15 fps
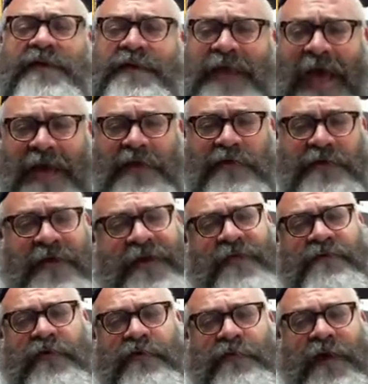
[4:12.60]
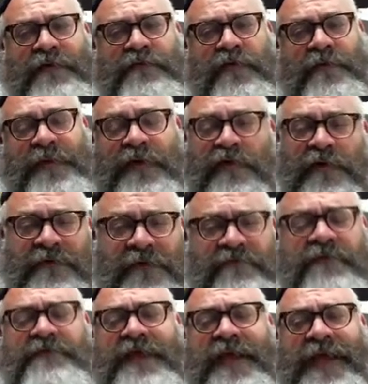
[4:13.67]
entitled are never grateful, because
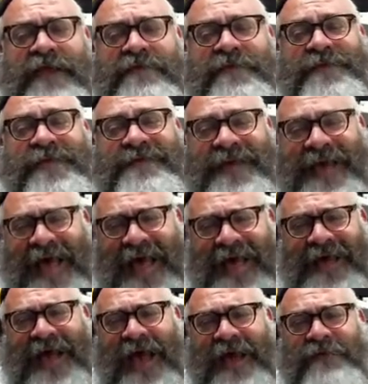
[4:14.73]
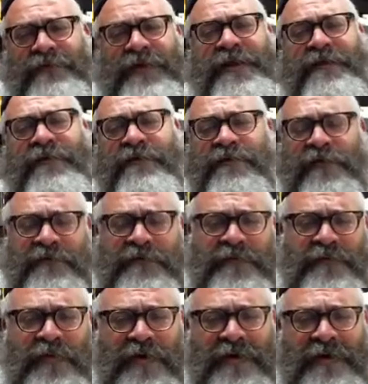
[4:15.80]
even if they get something, they say, I really deserved
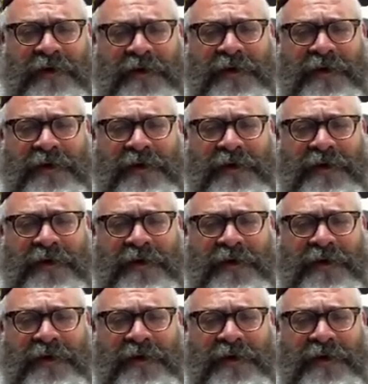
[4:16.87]
more.